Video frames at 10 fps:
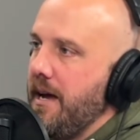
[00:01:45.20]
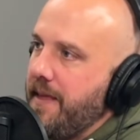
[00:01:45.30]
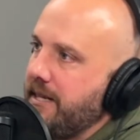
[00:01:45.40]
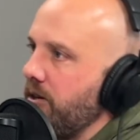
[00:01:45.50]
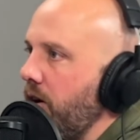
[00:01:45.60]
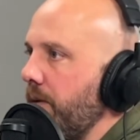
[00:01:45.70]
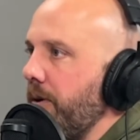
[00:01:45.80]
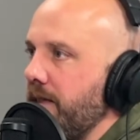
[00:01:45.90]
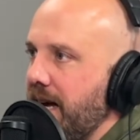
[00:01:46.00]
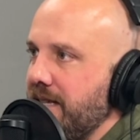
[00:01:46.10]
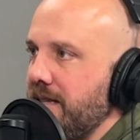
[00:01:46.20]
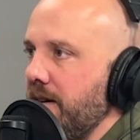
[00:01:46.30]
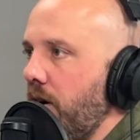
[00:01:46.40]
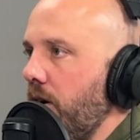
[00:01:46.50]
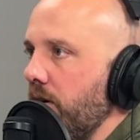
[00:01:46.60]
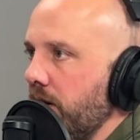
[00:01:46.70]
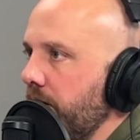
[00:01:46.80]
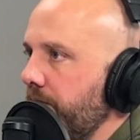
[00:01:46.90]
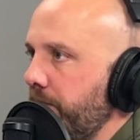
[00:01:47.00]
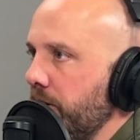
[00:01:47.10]
And that's the hard part. That's the art
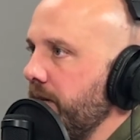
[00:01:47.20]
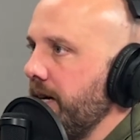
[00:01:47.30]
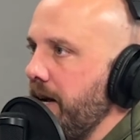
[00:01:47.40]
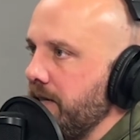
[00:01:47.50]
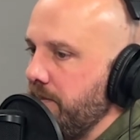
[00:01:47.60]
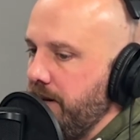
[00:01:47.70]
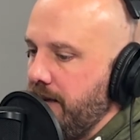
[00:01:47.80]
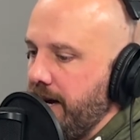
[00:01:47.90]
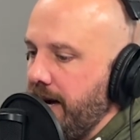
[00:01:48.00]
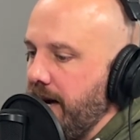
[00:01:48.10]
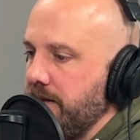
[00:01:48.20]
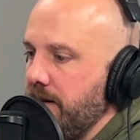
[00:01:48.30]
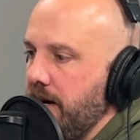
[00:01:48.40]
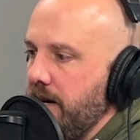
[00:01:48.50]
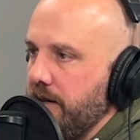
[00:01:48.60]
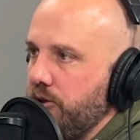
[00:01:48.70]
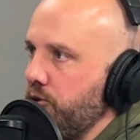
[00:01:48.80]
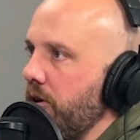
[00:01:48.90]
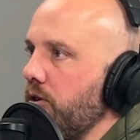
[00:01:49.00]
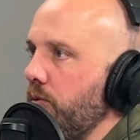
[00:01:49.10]
of building an estimate that guys
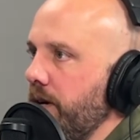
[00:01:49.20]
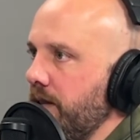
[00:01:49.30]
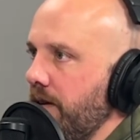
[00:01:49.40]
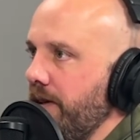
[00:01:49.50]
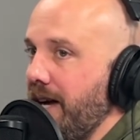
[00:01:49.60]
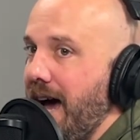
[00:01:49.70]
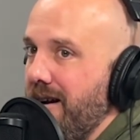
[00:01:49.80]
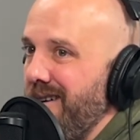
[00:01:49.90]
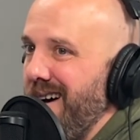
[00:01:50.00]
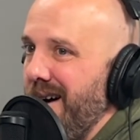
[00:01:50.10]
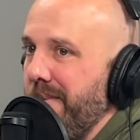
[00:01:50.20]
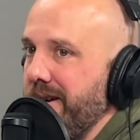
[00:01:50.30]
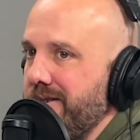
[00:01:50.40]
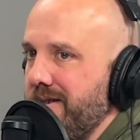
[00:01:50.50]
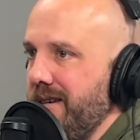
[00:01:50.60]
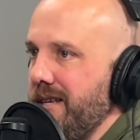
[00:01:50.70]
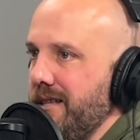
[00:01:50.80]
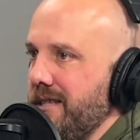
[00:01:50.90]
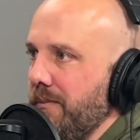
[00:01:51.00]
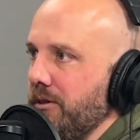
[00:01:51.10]
struggle with of like, I don't know how much
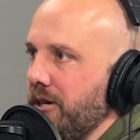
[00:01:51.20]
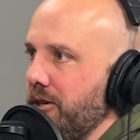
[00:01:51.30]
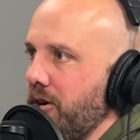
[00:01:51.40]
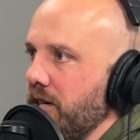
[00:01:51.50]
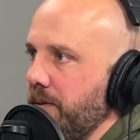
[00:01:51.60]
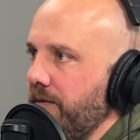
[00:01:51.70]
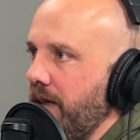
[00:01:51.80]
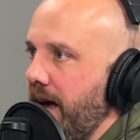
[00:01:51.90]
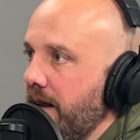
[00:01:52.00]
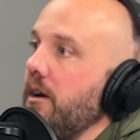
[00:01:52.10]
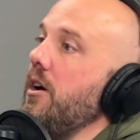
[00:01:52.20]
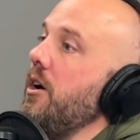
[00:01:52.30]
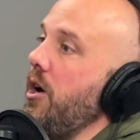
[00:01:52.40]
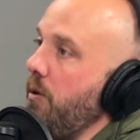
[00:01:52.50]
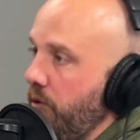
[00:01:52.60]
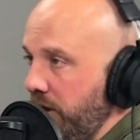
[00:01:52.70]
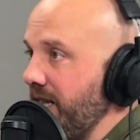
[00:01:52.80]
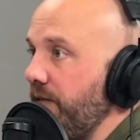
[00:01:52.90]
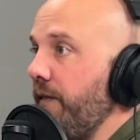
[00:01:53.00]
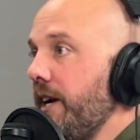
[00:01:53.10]
someone's going to charge me for that. Well,
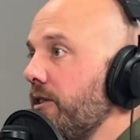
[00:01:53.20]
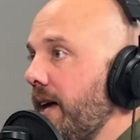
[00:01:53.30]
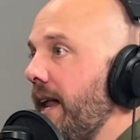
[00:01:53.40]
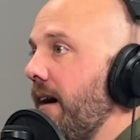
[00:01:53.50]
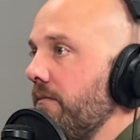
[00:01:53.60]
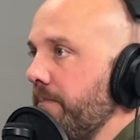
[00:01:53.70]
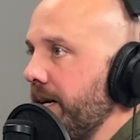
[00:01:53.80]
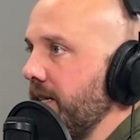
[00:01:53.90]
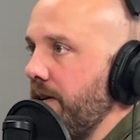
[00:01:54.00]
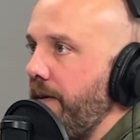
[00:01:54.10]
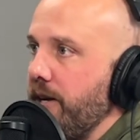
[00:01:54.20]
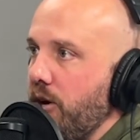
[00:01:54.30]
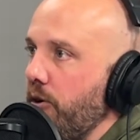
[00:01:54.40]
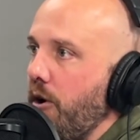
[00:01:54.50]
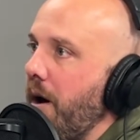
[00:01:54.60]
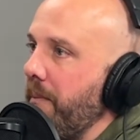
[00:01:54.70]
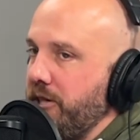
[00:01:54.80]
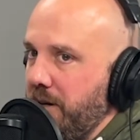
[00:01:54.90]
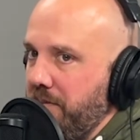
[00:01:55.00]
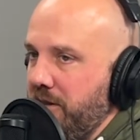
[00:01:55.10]
let's figure that out because if I don't know how
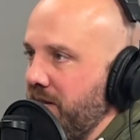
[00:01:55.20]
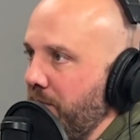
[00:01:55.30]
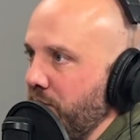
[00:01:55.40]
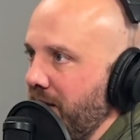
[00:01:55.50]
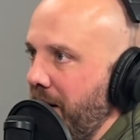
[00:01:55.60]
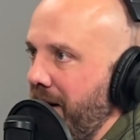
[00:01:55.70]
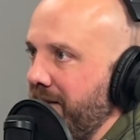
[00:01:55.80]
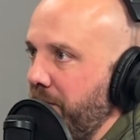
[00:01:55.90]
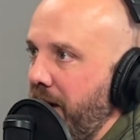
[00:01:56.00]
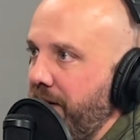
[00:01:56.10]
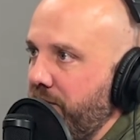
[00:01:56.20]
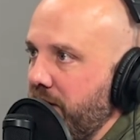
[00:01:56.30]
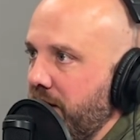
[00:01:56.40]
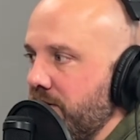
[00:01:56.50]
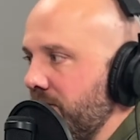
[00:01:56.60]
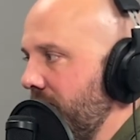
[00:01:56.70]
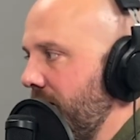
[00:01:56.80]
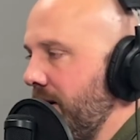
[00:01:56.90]
much I'm going to have to pay for this,